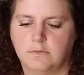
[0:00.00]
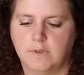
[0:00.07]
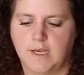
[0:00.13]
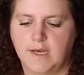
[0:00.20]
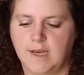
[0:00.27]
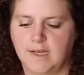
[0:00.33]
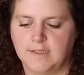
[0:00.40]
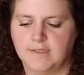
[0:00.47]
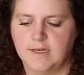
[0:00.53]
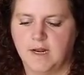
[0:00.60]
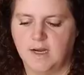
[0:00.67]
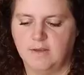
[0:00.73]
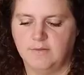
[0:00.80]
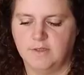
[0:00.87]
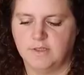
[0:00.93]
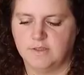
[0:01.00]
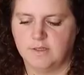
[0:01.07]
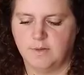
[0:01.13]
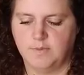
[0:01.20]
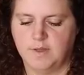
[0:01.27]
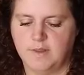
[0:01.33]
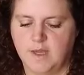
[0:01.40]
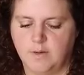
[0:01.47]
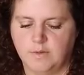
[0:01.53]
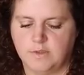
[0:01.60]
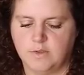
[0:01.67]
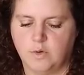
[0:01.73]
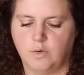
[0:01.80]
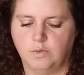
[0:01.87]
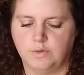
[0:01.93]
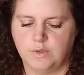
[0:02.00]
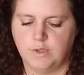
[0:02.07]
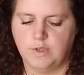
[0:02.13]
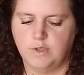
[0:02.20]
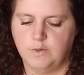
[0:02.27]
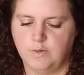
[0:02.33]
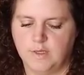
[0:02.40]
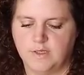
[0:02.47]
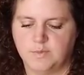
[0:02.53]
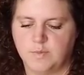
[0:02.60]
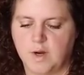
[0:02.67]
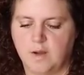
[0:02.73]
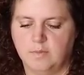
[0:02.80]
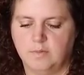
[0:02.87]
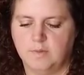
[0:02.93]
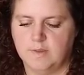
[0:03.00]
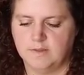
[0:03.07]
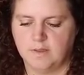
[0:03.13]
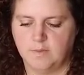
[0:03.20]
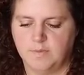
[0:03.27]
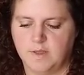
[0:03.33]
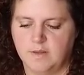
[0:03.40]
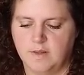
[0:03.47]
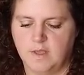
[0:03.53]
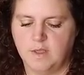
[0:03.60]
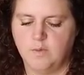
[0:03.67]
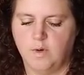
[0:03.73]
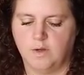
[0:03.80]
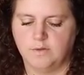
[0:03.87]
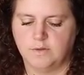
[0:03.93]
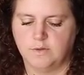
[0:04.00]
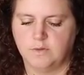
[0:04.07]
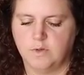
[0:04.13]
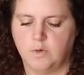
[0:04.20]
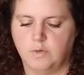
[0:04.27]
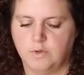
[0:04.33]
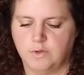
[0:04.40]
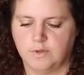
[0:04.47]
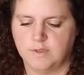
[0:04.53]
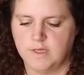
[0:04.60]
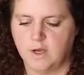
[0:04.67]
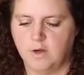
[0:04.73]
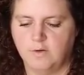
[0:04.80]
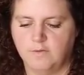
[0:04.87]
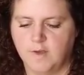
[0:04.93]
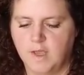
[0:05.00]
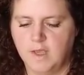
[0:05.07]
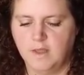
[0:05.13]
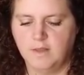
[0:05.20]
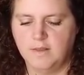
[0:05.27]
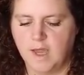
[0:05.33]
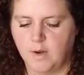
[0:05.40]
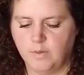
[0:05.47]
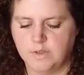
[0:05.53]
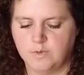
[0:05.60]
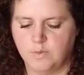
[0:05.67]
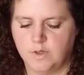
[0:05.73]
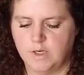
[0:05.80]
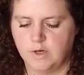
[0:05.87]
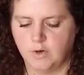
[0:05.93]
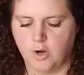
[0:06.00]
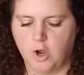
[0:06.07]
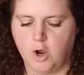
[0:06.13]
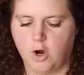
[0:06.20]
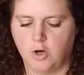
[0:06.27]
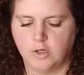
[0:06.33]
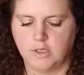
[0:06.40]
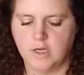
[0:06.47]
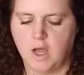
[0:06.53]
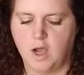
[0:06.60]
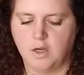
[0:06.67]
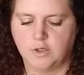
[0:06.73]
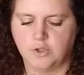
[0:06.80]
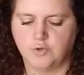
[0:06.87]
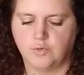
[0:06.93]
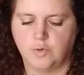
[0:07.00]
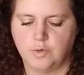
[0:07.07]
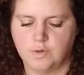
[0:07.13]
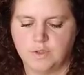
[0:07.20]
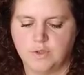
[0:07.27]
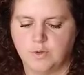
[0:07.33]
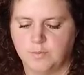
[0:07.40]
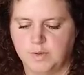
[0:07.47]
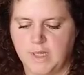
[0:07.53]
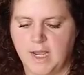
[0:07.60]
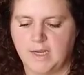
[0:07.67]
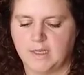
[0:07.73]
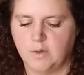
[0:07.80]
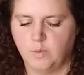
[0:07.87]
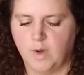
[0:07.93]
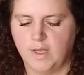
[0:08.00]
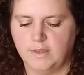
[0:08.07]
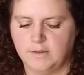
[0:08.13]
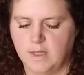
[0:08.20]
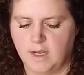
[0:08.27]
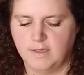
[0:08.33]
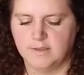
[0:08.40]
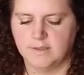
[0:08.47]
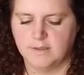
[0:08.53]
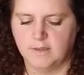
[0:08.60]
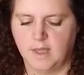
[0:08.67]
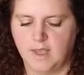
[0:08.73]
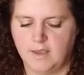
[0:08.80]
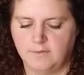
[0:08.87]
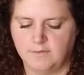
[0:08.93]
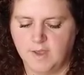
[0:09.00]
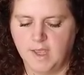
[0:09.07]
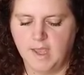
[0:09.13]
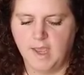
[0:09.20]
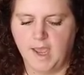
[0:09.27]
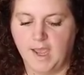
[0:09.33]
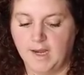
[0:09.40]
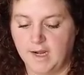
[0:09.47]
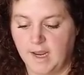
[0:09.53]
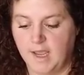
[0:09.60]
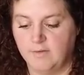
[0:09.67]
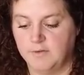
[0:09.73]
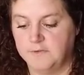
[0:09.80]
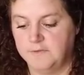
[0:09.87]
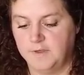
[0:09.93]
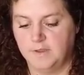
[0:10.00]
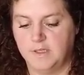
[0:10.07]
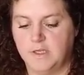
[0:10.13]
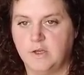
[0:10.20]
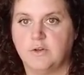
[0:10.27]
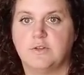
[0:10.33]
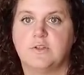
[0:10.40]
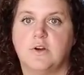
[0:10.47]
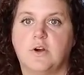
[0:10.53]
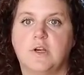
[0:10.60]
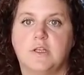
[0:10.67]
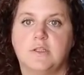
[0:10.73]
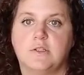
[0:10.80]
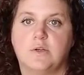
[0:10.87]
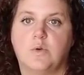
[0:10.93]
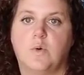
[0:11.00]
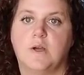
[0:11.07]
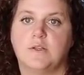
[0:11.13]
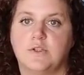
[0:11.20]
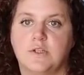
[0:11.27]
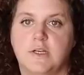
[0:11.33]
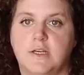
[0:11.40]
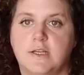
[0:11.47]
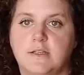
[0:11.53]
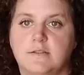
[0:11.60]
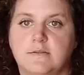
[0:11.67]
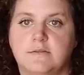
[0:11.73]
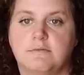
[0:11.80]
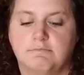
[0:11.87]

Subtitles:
And that's not even just something that was told to you. That's probably something that you also told yourself. That was one of your hard knock truths, your black and white lines in life. And I have a feeling you're starting to question it.